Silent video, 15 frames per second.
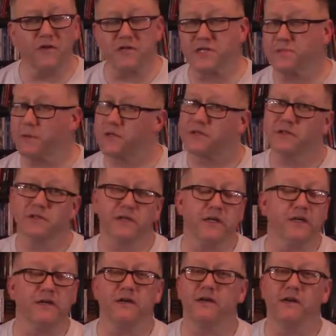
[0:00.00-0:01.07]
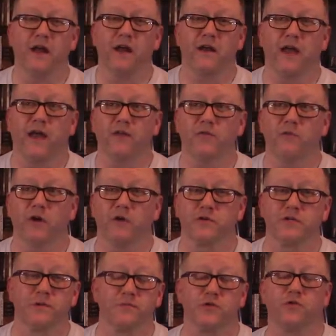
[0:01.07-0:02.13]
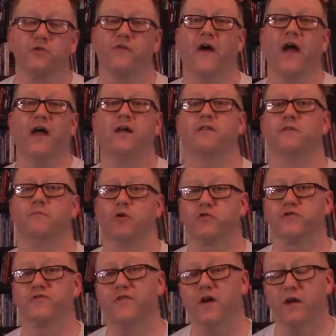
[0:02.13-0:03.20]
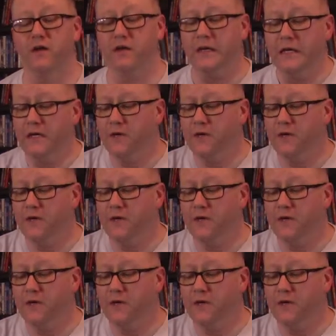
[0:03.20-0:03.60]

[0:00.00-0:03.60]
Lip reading: especially Anne Hathaway, who seems to have had the most fun